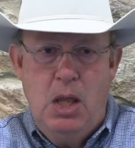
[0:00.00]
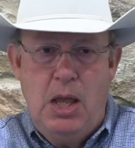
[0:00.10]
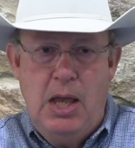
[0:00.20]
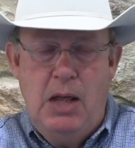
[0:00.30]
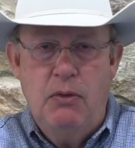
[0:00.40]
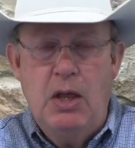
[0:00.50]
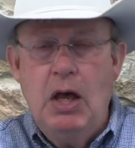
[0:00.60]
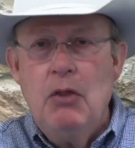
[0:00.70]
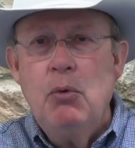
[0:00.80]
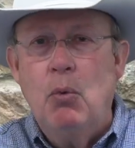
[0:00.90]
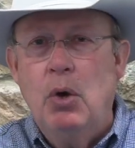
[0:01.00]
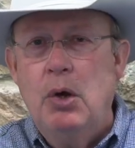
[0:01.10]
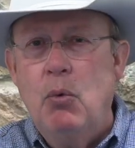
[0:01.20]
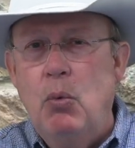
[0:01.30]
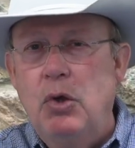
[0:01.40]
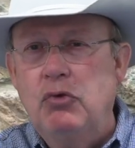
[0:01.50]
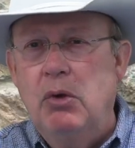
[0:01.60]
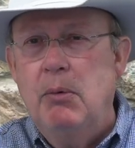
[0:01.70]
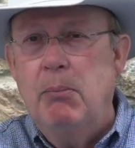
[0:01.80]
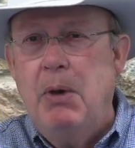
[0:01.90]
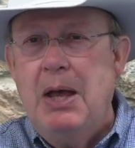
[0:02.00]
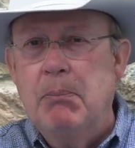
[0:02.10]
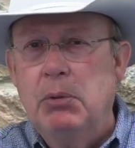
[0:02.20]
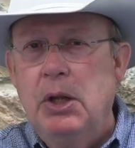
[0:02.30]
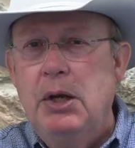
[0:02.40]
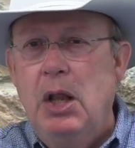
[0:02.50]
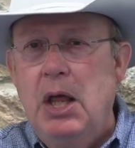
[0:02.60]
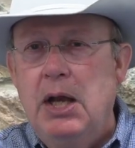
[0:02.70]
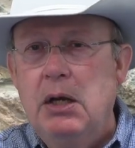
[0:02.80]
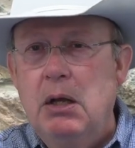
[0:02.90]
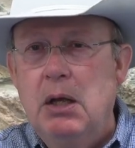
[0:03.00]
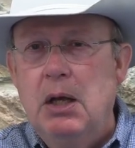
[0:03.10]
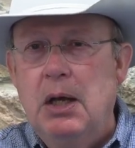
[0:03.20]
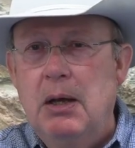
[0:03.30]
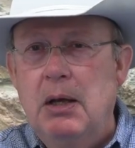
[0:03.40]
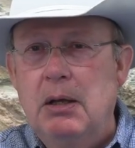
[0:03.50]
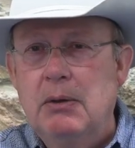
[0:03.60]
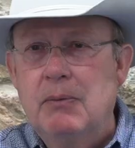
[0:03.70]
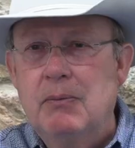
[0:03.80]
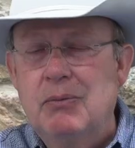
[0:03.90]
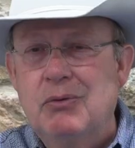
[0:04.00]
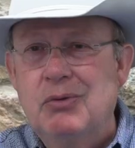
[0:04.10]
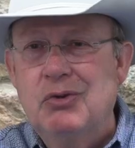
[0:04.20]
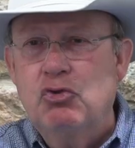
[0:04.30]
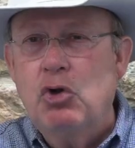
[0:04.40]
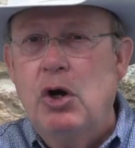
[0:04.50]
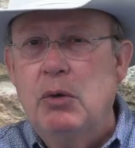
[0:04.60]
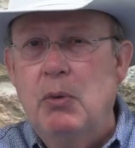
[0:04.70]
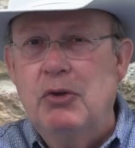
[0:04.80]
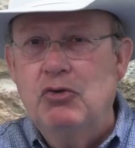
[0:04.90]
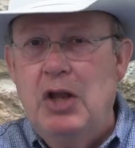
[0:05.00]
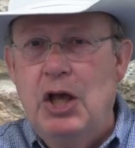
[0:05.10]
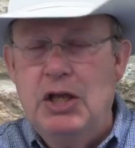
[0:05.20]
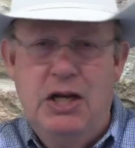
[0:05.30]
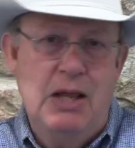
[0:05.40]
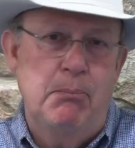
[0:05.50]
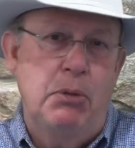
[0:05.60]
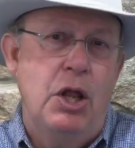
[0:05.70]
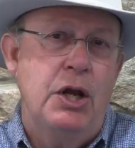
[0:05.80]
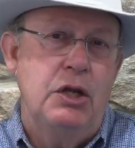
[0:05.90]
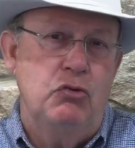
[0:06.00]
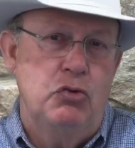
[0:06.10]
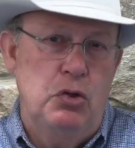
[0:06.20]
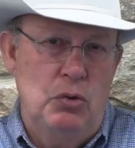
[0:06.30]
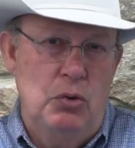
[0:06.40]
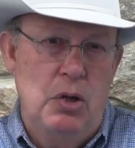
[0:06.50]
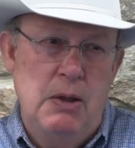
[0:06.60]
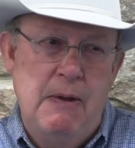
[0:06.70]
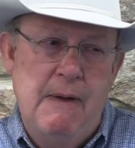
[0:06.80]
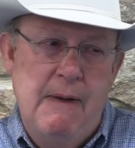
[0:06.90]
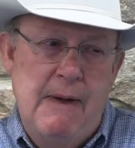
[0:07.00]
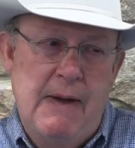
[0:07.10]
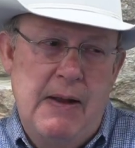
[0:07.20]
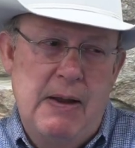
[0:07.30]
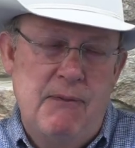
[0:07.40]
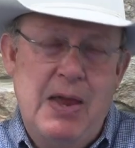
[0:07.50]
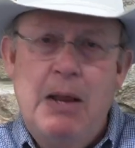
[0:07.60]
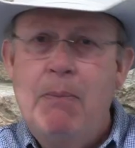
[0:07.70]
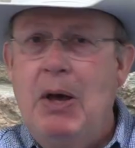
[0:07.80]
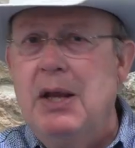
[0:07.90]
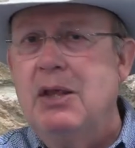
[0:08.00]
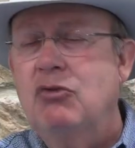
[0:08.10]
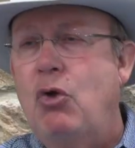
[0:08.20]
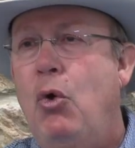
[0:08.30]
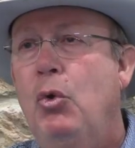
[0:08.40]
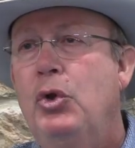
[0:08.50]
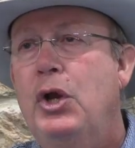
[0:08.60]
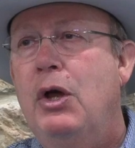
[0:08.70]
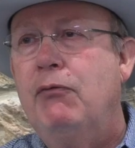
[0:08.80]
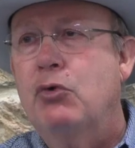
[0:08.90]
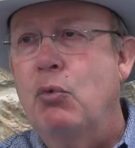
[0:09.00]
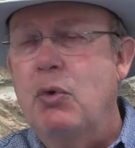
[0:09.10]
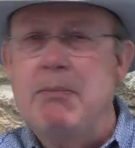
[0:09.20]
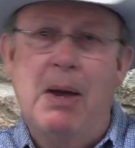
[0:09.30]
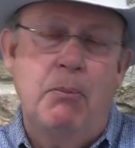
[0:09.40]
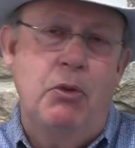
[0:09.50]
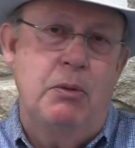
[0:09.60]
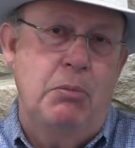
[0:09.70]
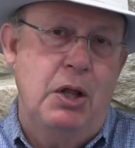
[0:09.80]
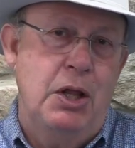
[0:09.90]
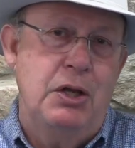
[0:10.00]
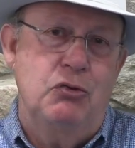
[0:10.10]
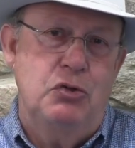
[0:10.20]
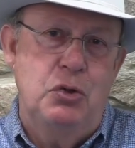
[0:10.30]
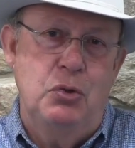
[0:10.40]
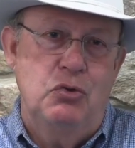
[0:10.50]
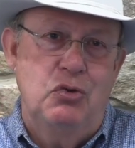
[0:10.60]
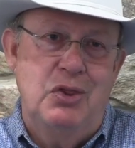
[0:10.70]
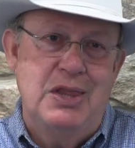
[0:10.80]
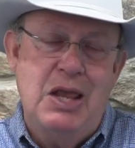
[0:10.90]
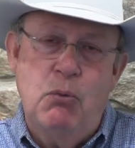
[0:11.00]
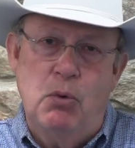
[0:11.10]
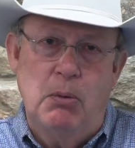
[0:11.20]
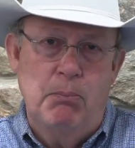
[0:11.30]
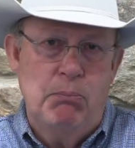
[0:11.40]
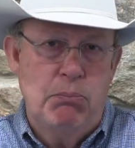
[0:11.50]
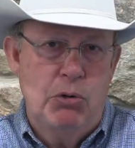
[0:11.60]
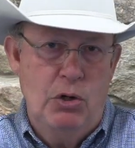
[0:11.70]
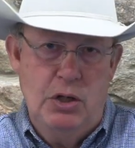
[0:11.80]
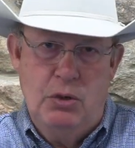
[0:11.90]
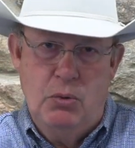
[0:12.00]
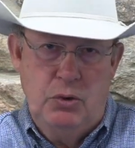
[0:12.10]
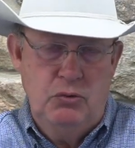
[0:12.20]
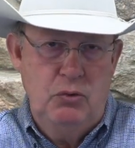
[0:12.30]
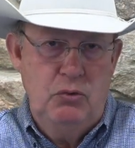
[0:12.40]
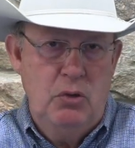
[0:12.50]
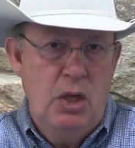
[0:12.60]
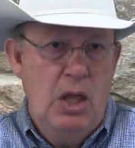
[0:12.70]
And the other one was by a bloodline, started with a stallion named Blondie's Dude. And if anybody is old enough to remember the Blondie's Dudes, they were pretty horses.